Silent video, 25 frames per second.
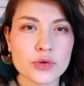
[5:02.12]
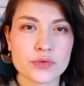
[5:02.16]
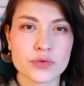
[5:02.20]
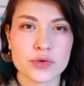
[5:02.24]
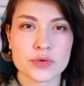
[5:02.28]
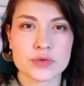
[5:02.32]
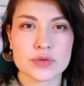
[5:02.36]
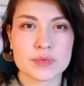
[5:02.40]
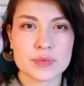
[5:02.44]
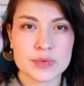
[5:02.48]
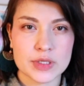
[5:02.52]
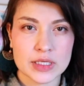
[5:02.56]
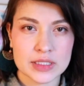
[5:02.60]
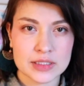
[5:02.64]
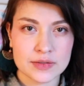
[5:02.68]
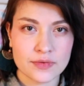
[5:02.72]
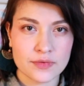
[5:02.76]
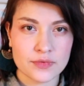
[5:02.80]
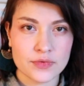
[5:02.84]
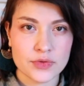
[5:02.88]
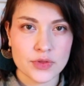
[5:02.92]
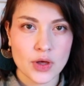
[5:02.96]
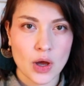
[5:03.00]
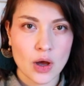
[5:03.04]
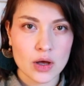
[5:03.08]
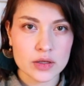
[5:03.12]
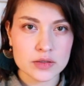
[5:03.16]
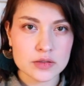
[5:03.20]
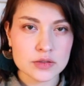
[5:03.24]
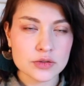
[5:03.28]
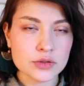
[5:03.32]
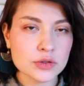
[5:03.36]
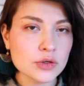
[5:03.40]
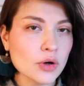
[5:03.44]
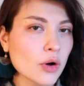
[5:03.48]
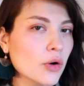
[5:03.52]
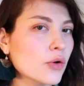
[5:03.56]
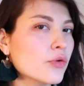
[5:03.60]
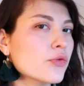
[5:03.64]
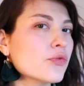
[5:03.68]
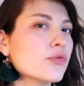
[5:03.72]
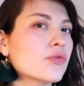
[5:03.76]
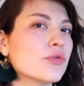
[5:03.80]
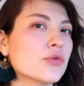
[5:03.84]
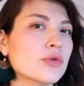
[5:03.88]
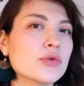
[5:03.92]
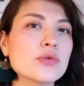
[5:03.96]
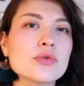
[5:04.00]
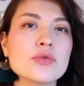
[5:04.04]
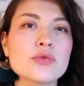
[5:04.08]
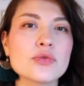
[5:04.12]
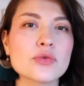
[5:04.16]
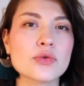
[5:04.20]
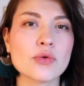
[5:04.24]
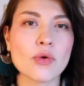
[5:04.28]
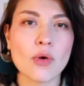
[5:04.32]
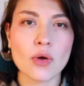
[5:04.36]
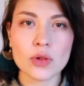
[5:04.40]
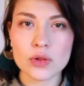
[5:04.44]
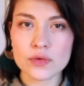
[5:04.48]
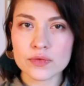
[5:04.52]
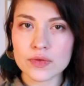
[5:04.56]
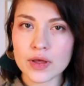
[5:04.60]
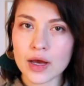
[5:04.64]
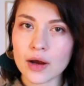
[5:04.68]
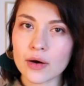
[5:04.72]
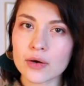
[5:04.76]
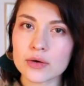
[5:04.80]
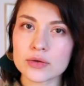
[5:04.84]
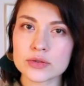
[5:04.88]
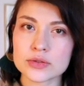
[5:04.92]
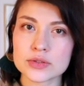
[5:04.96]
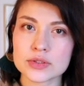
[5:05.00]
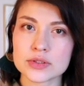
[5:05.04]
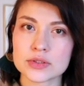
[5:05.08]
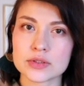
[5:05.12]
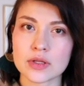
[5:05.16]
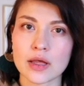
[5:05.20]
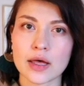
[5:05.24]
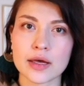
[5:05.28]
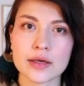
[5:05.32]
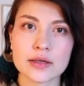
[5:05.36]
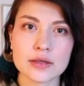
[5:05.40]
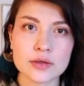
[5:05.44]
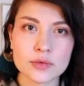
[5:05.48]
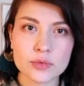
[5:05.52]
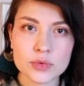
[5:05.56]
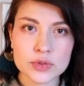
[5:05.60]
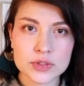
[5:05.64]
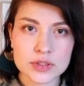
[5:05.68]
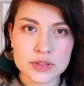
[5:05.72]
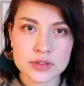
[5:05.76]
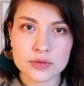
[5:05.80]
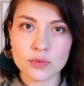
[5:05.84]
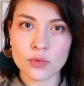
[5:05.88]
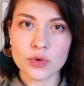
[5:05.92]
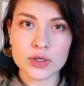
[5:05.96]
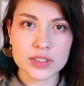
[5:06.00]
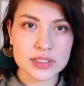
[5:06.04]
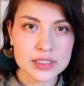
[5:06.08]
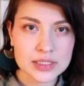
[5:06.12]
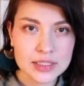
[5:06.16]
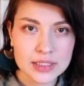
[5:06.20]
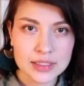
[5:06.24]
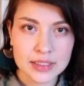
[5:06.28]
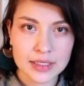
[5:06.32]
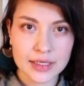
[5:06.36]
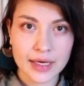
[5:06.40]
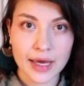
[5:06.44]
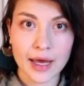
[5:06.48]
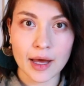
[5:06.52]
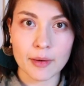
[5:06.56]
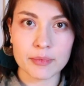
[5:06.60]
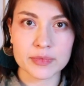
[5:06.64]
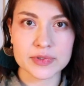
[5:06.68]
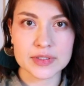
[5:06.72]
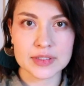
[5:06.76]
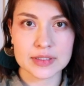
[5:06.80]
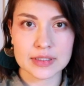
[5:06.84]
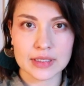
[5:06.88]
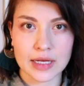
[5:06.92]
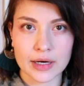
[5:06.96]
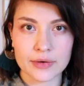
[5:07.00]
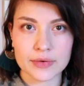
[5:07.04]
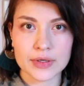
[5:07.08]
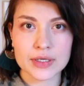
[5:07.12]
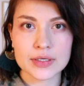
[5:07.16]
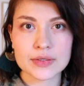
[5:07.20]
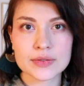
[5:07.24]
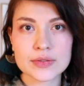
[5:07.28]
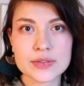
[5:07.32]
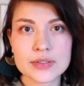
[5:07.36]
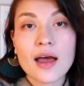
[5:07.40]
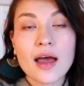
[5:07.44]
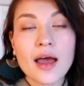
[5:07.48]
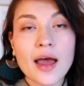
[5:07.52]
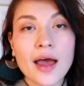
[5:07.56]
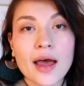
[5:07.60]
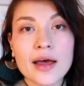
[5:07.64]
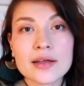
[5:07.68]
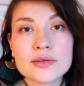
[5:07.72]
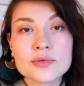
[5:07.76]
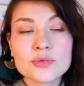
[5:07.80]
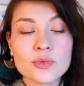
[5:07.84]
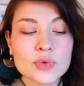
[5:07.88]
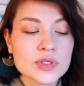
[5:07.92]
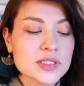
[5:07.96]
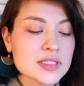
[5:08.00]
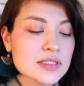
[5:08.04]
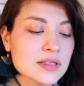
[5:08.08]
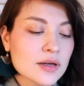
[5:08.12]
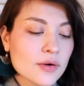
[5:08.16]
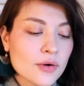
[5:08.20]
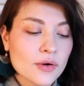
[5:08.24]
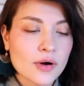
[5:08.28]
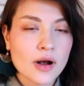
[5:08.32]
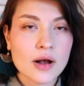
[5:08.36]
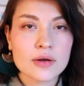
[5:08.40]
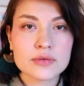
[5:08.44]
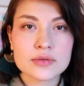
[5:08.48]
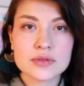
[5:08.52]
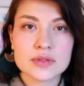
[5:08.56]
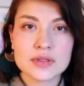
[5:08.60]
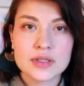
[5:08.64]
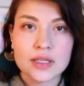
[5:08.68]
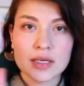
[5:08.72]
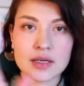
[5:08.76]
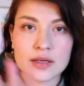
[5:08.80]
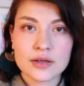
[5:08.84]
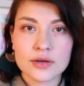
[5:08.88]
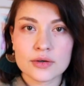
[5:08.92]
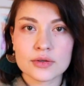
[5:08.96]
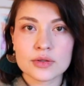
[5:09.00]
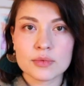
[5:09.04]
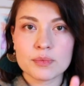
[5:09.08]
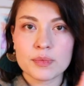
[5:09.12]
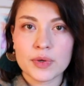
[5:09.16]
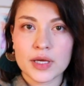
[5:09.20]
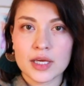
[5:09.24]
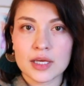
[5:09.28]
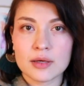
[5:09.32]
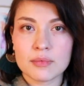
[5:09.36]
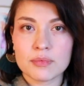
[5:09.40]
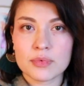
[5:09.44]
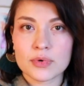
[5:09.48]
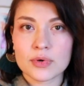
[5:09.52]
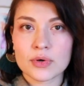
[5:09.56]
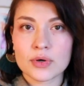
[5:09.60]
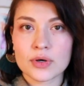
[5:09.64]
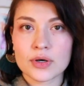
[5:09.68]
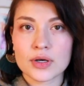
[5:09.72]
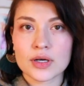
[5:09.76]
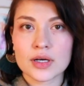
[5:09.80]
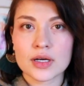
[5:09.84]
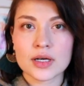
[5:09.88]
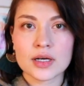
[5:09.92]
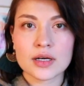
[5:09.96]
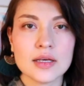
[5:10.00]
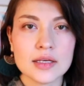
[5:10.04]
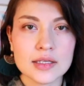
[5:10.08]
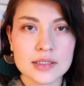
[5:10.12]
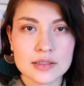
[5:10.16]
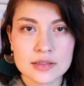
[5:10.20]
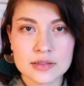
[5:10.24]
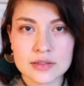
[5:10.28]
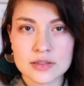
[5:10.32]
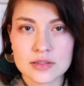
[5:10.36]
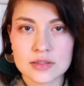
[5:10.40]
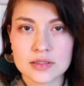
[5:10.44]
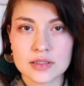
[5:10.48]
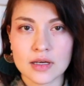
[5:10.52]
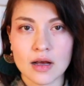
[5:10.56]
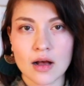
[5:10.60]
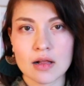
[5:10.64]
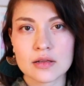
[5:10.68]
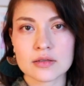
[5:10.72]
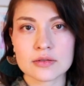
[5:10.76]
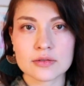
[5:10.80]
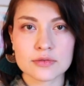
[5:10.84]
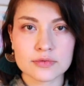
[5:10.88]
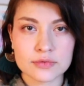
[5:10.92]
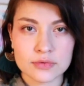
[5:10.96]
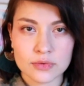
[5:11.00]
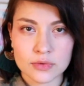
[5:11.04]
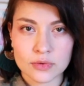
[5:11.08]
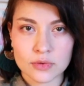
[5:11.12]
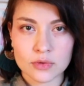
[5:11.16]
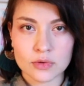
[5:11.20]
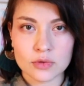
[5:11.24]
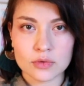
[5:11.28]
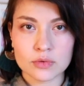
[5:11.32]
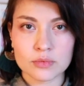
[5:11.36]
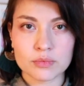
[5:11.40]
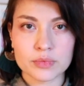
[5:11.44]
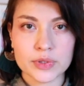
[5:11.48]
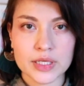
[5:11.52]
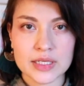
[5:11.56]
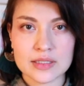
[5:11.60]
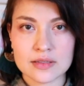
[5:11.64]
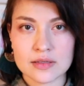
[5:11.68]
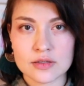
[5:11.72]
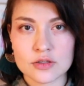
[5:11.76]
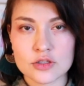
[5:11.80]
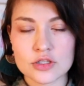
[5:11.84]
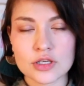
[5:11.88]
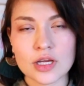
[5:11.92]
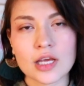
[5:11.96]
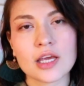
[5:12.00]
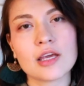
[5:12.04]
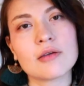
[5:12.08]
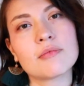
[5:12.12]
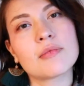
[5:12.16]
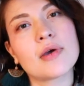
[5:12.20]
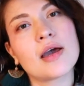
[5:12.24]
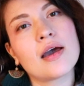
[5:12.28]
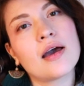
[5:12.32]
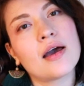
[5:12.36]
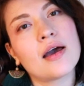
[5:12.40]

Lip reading: of those obsessive thoughts. You go through all of those, like, what's the worst thing that can happen scenarios. And once they were out there in the paper, in this colorful, pleasant shape,